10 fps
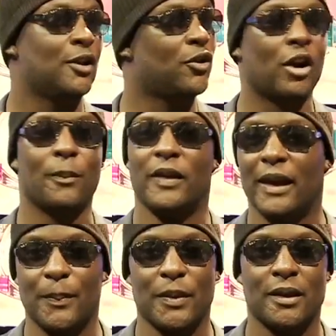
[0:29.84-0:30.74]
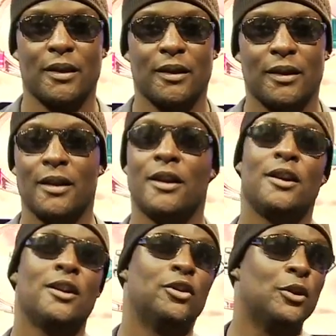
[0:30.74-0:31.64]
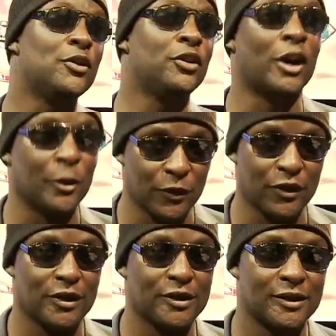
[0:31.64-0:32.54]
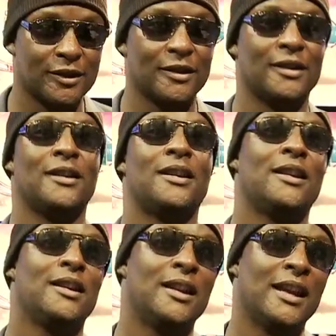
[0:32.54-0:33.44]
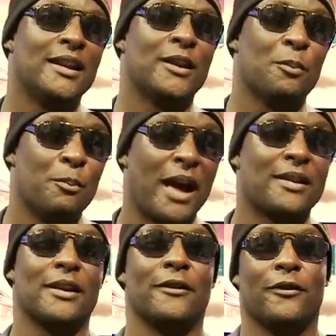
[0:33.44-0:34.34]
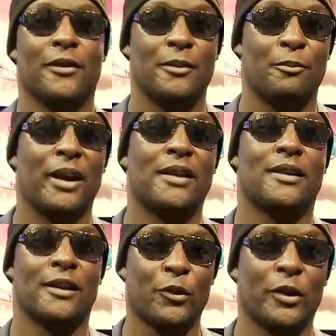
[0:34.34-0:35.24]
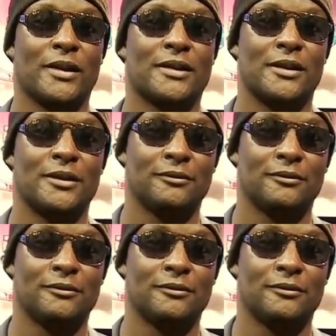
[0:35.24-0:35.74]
Top tips, do's and don'ts in this massive bedsit twist.